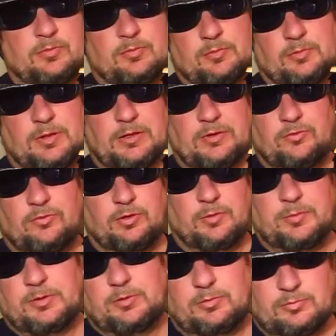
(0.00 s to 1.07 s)
Ladies and
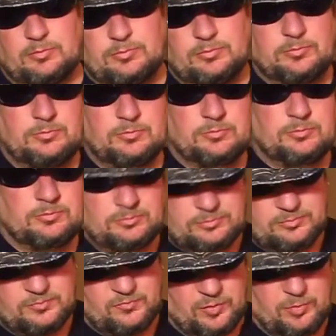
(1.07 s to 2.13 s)
gentlemen,
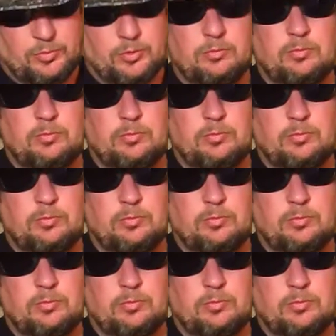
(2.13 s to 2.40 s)
some Boom